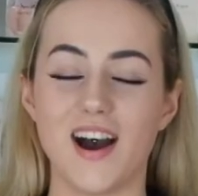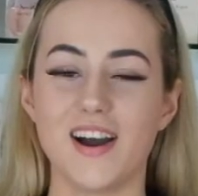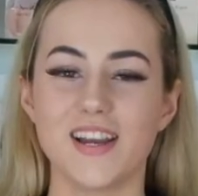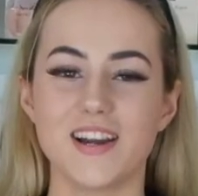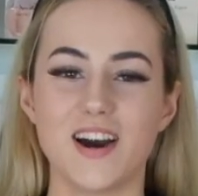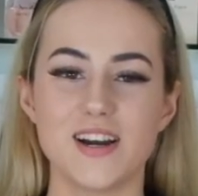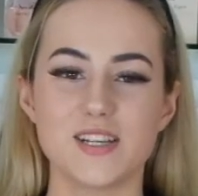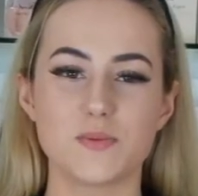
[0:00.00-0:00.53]
Hi
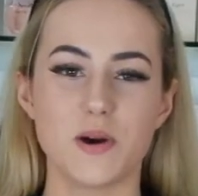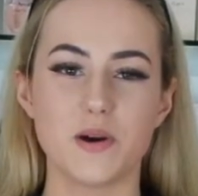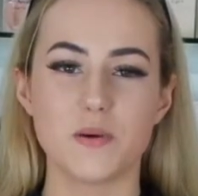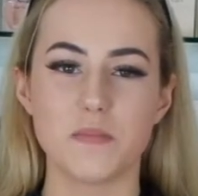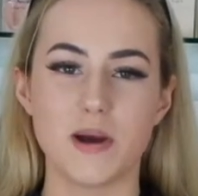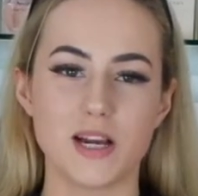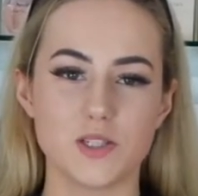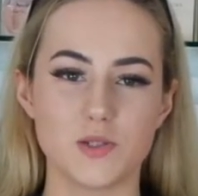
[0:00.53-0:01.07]
guys, welcome
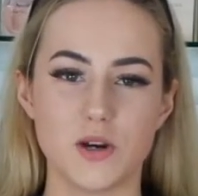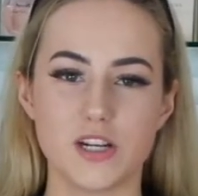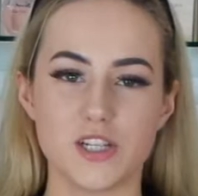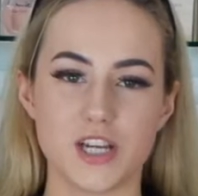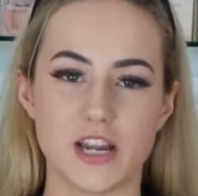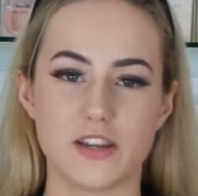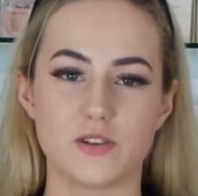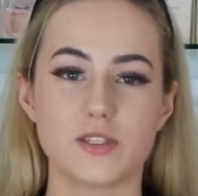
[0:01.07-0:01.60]
back to our
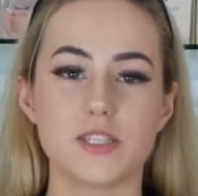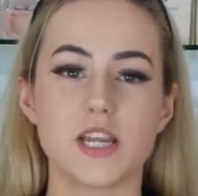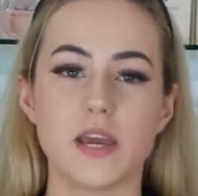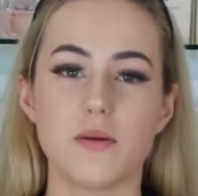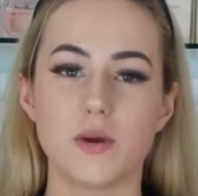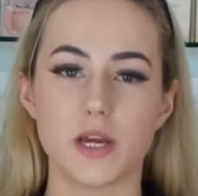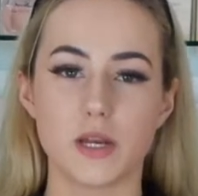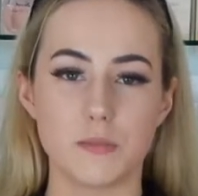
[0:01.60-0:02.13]
channel. Today
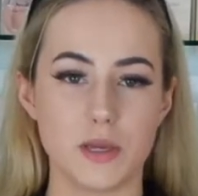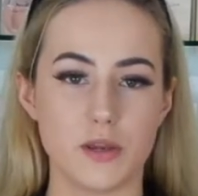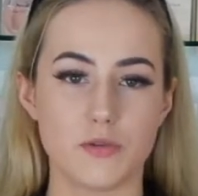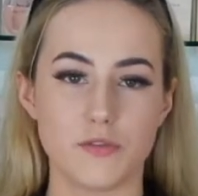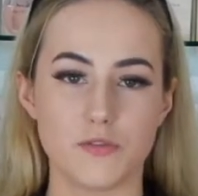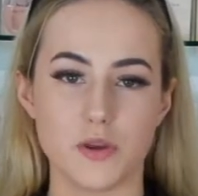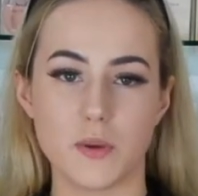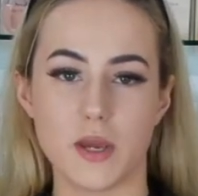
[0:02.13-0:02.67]
we're going to be
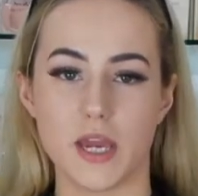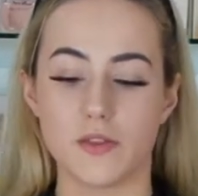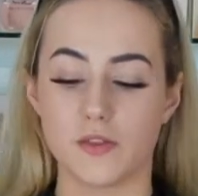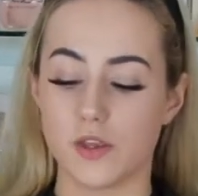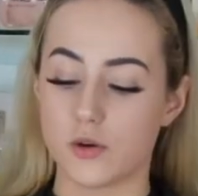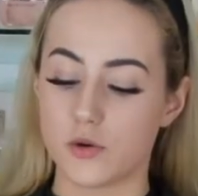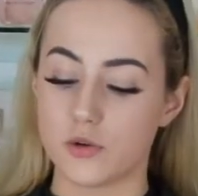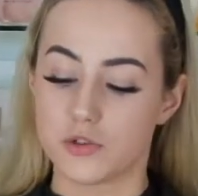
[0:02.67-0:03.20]
reviewing
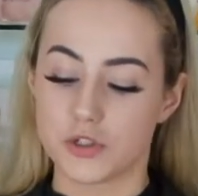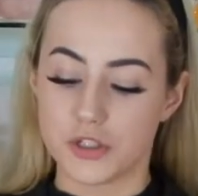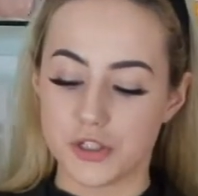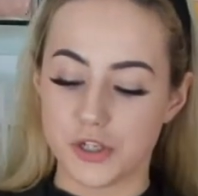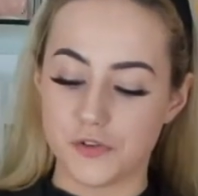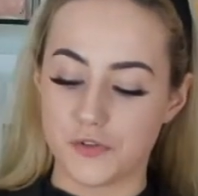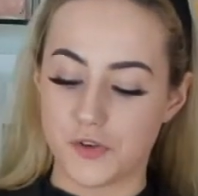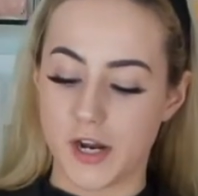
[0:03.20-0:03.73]
the gorgeous
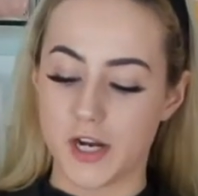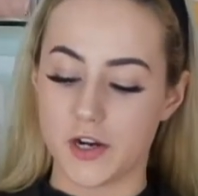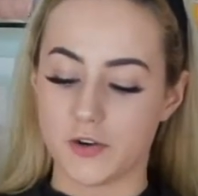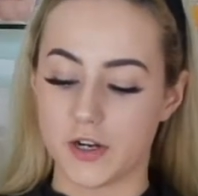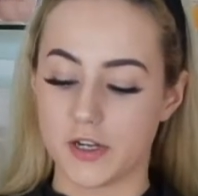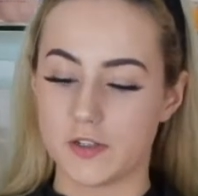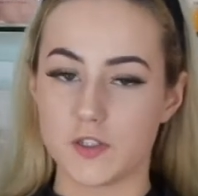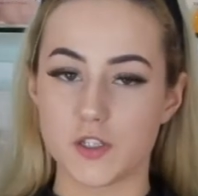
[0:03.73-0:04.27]
new
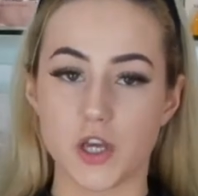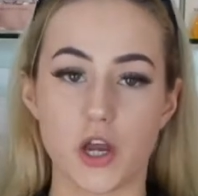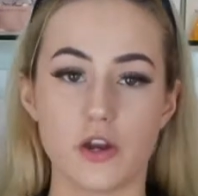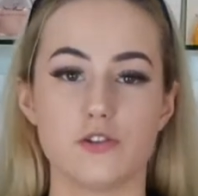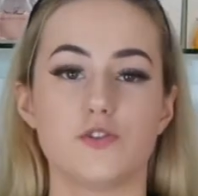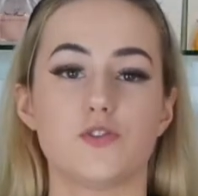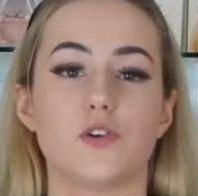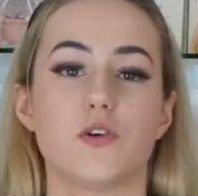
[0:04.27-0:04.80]
fragrance
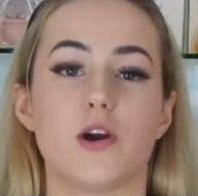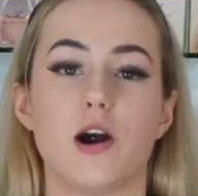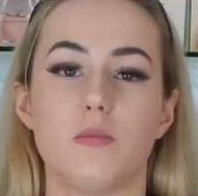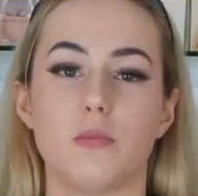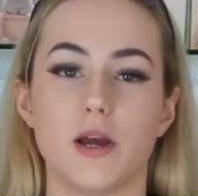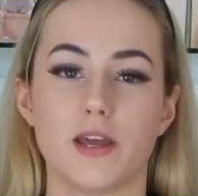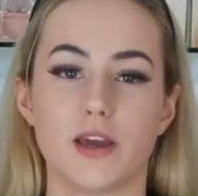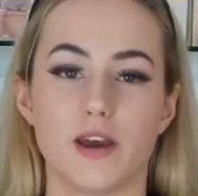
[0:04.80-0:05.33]
Coach Floral
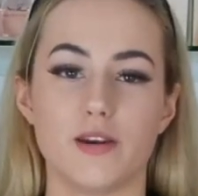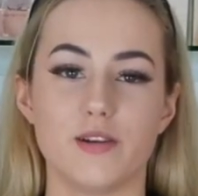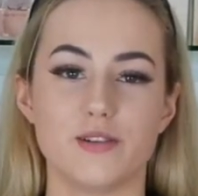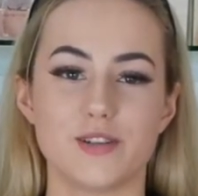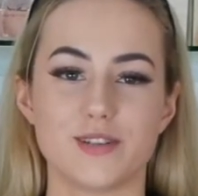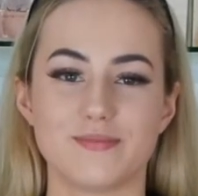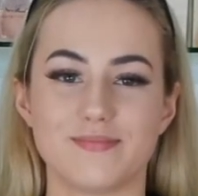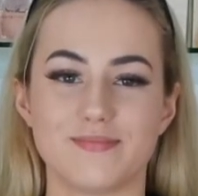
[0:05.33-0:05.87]
by
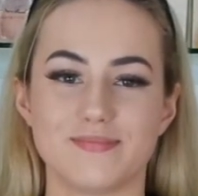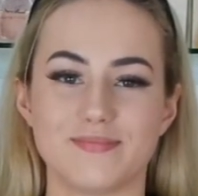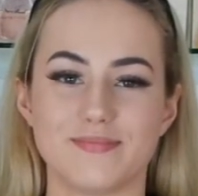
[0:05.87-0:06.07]
Coach.